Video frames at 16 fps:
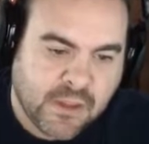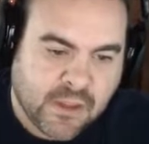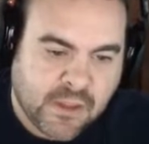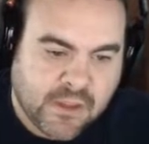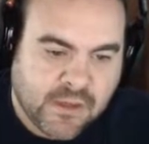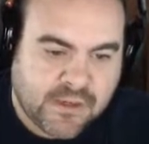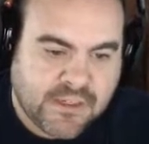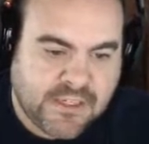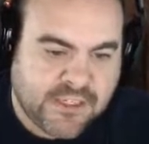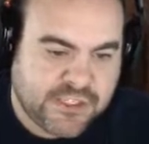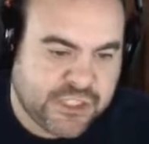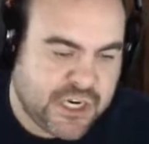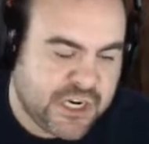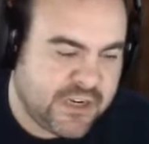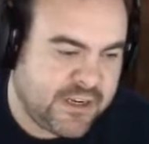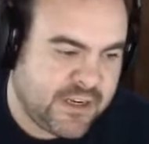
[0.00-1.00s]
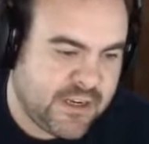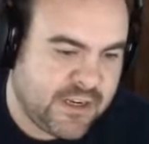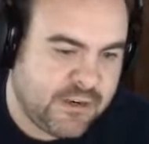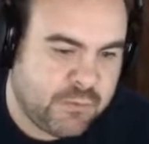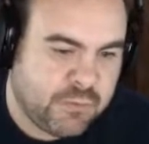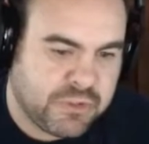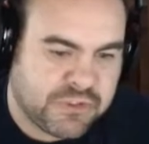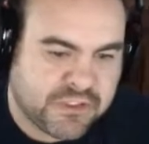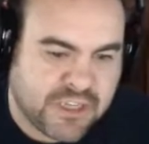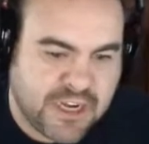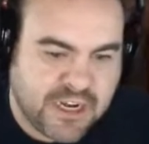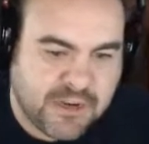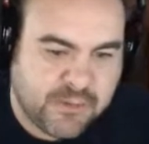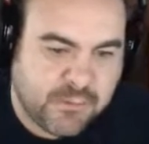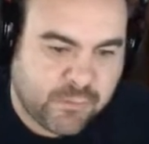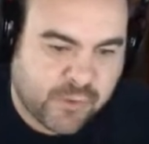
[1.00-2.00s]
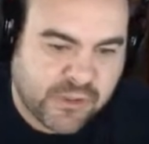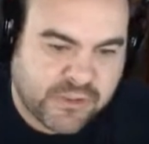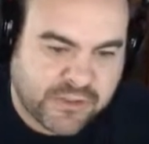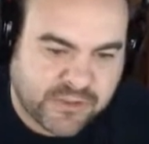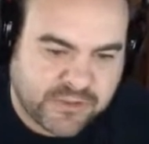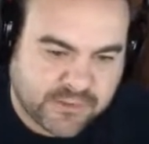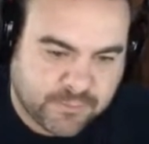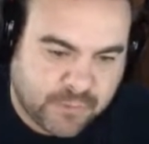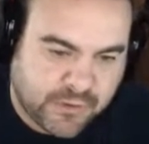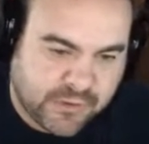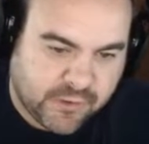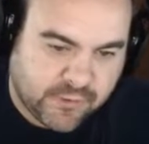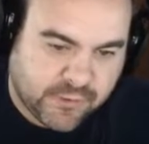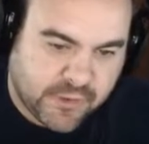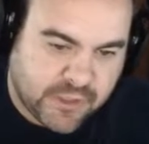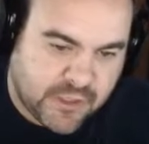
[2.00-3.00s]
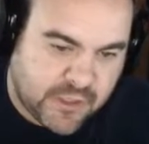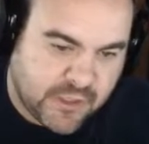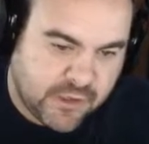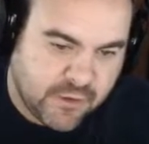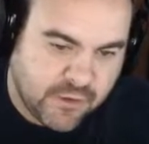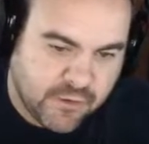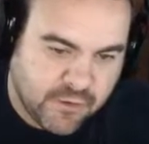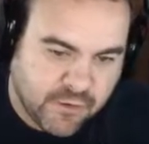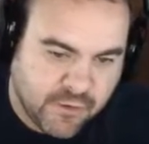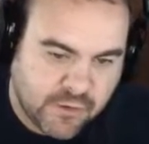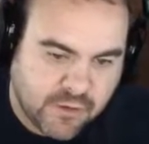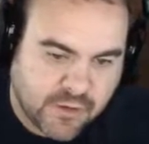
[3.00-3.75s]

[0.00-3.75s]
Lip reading: TJD was named preseason player of the year